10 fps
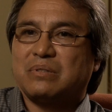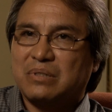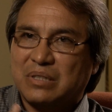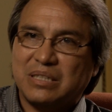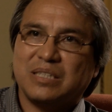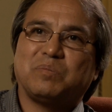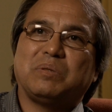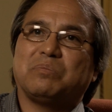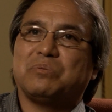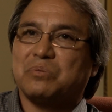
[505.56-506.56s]
indigenous
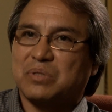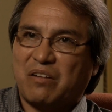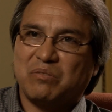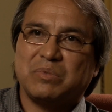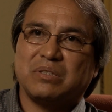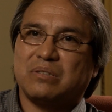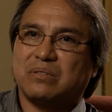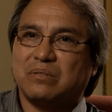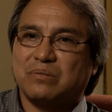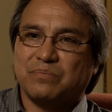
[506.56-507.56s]
peoples, governments,
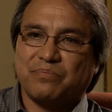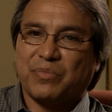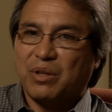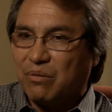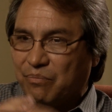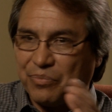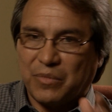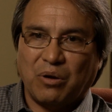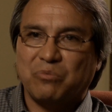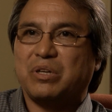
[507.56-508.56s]
and
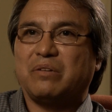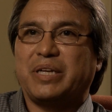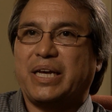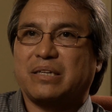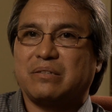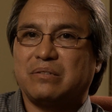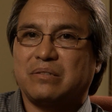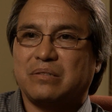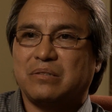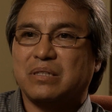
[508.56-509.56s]
all relevant
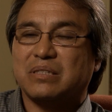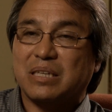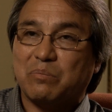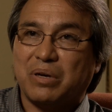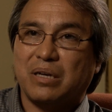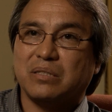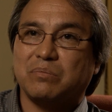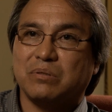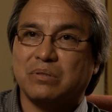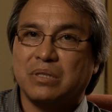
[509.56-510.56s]
actors to the extent
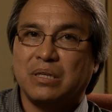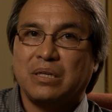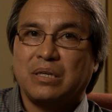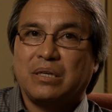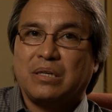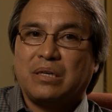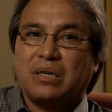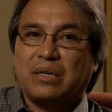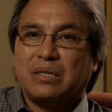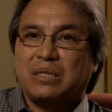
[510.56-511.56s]
possible
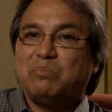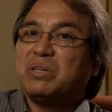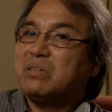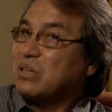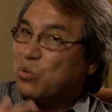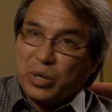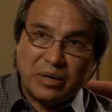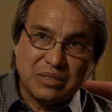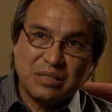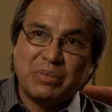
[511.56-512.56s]
in building
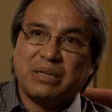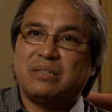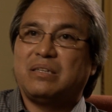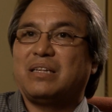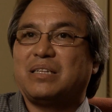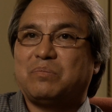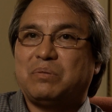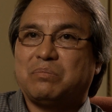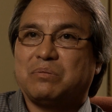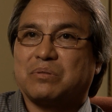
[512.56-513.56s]
awareness about indigenous
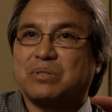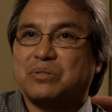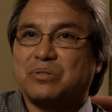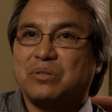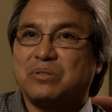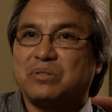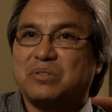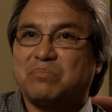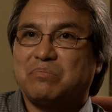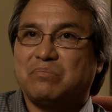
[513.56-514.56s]
peoples'
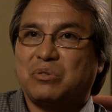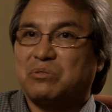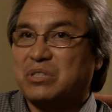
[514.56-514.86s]
concerns, both